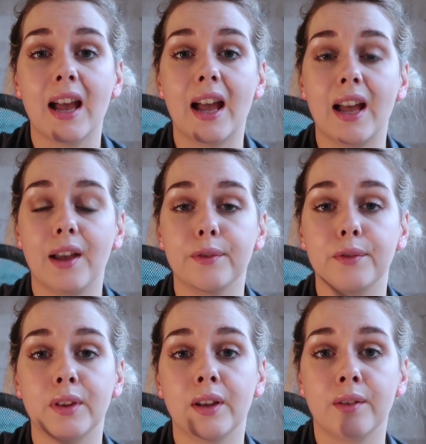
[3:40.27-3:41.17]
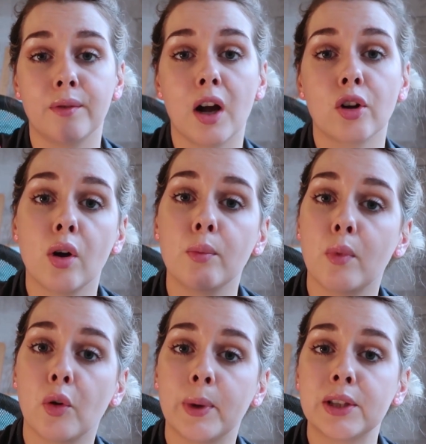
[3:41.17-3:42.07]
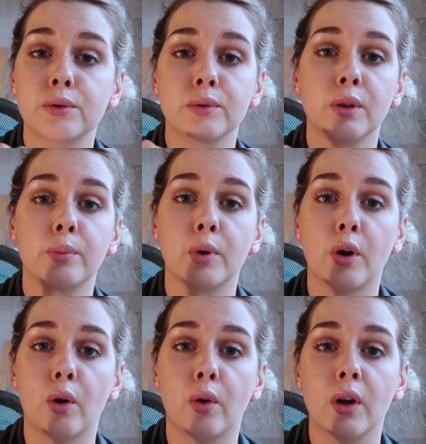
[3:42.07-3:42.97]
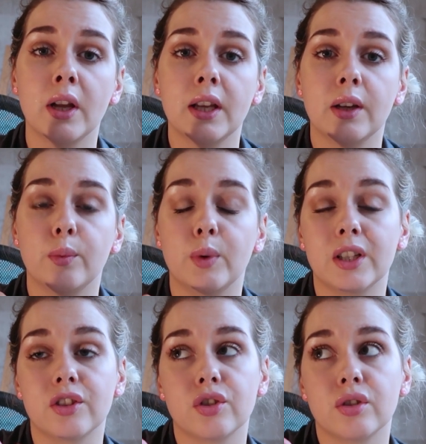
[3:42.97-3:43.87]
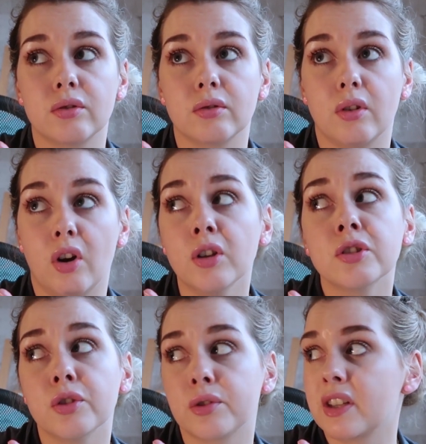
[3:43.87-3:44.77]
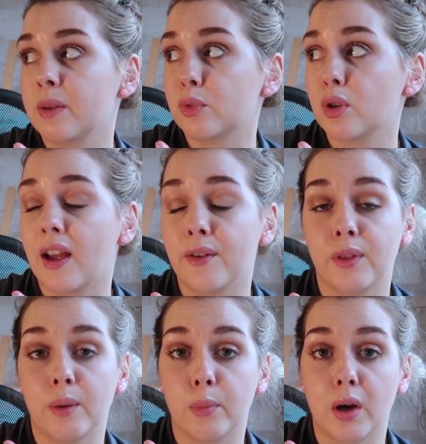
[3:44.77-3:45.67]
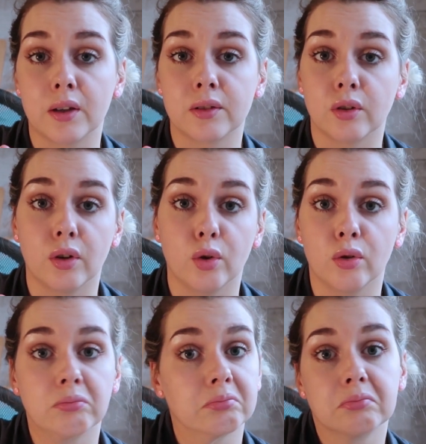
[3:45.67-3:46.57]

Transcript: I have the Wacom Mobile Studio Pro, which also seem to have the bug, so